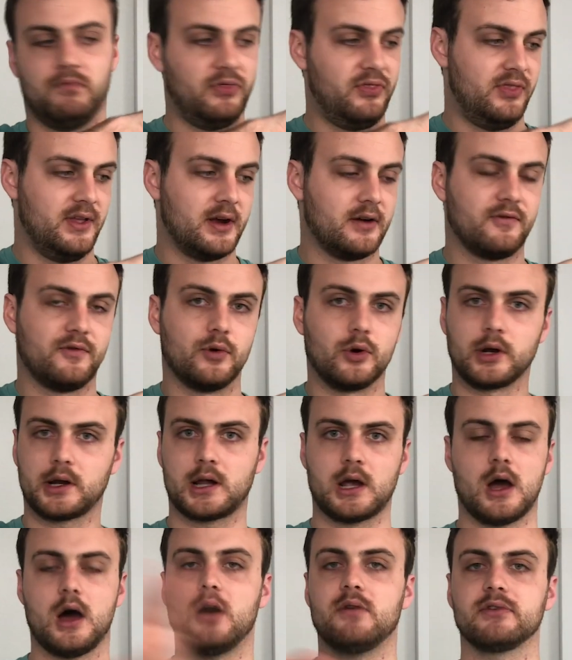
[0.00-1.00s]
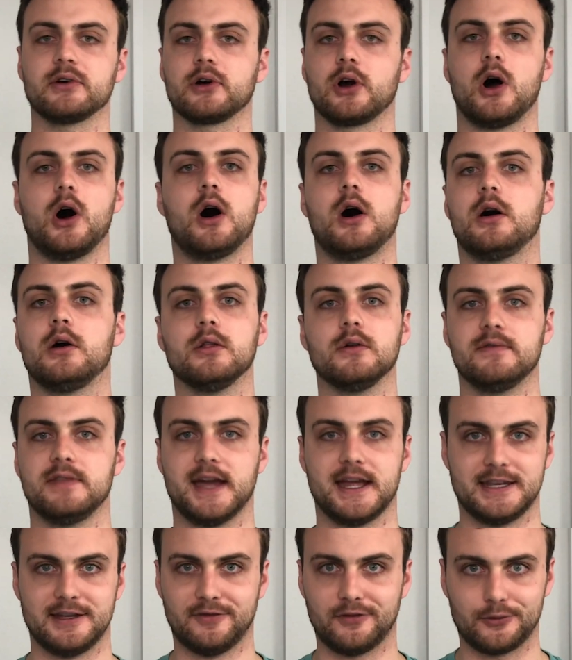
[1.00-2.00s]
therefore cover all of
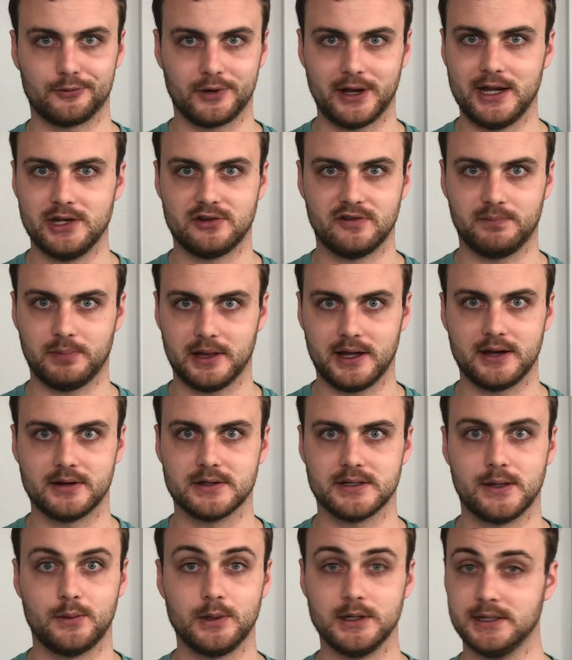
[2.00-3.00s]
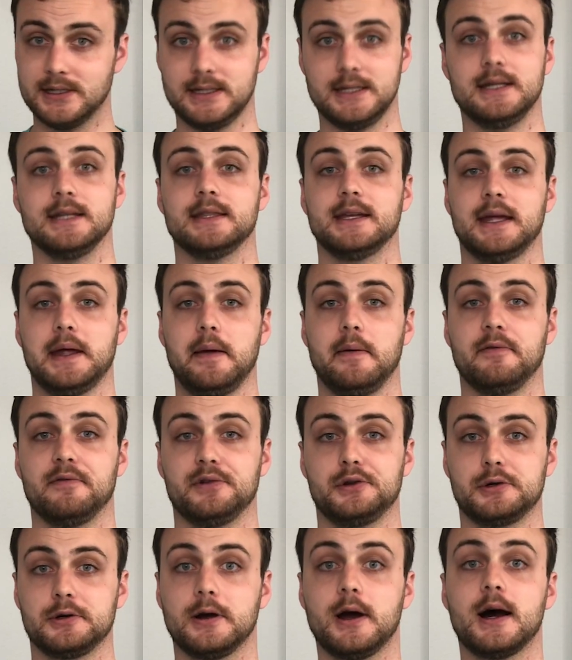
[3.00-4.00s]
that different range of players that we see in the game of
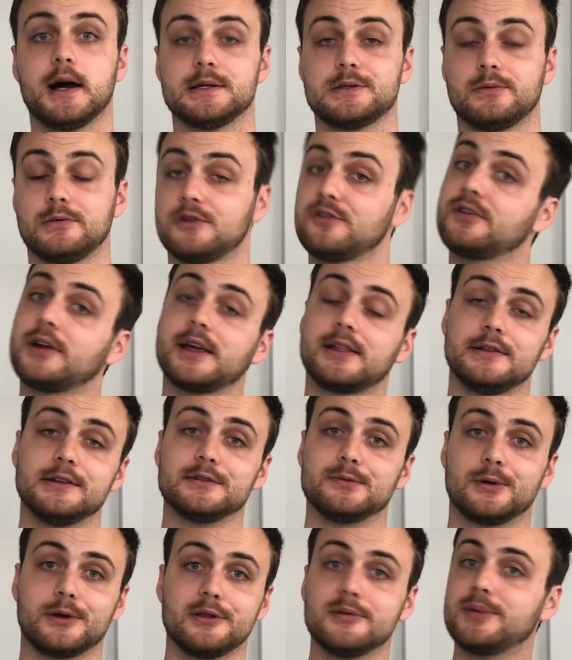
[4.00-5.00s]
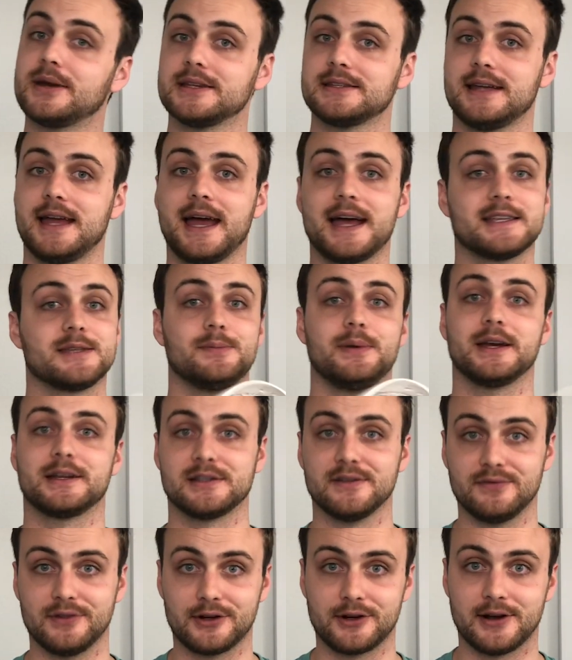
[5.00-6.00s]
lacrosse, which frankly is one of the best aspects
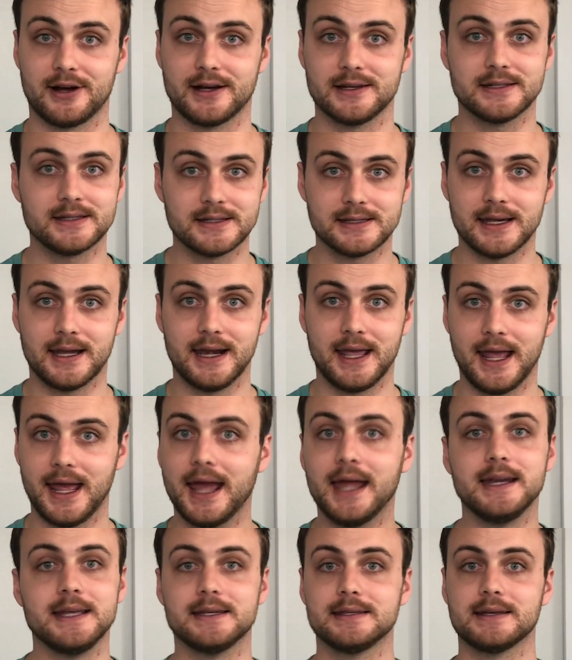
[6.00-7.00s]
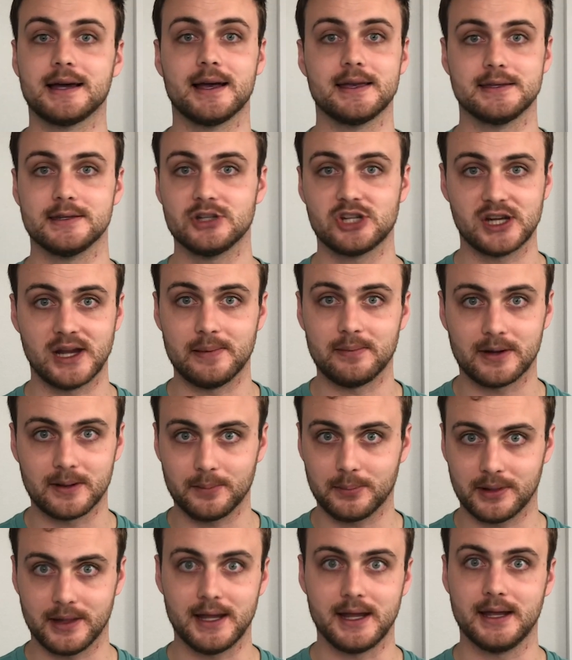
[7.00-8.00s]
of lacrosse, is that any size and shape can
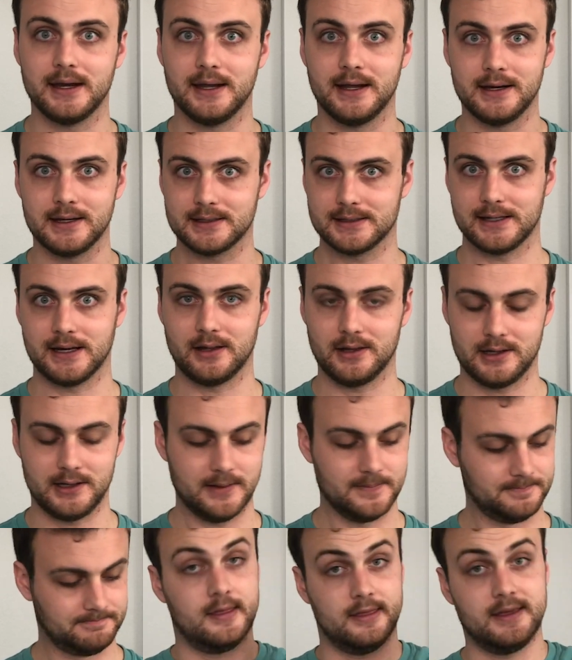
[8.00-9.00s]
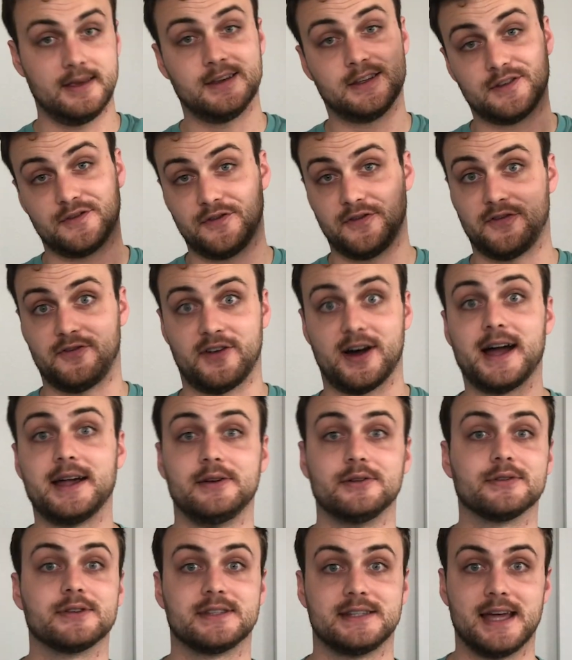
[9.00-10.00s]
play it and excel at it. This
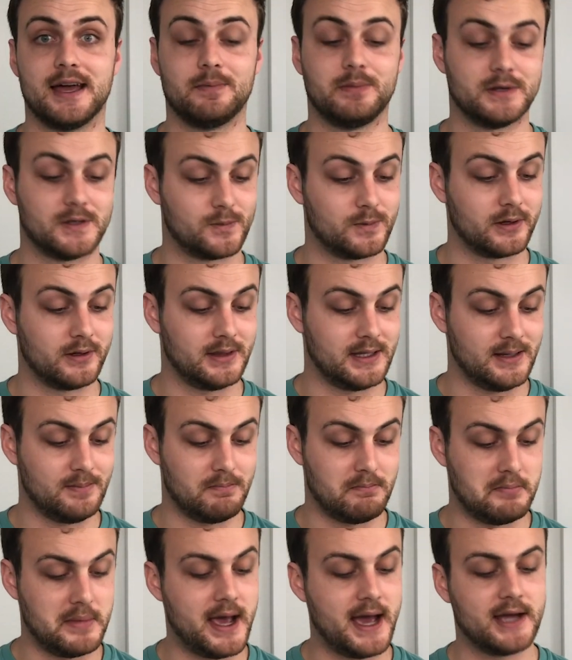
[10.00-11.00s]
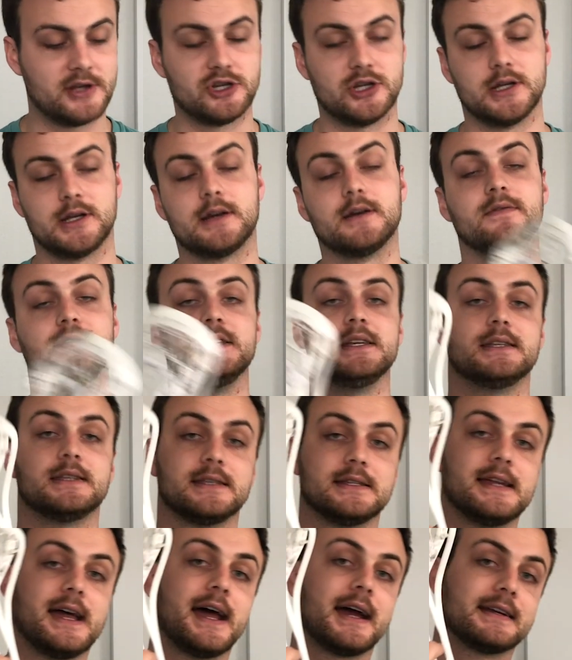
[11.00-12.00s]
final step is where the magic of the
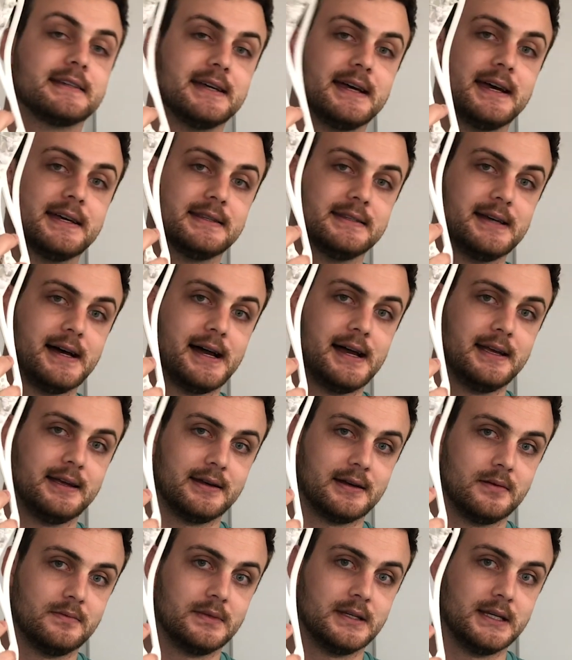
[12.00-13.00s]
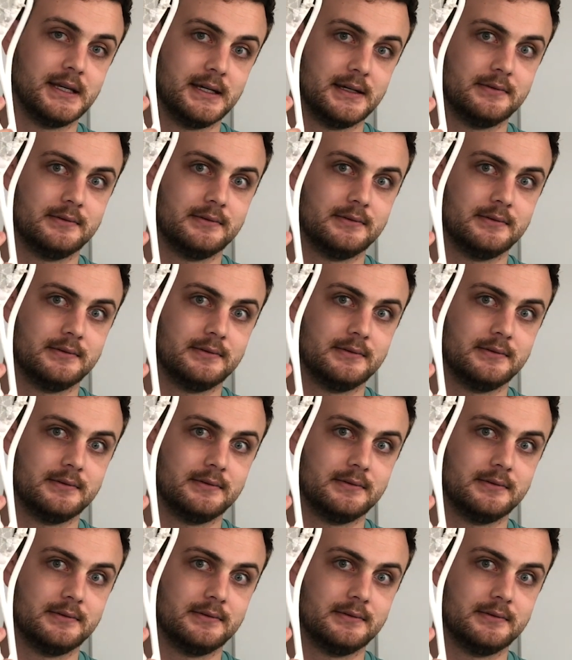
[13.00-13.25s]
stacked SI comes in.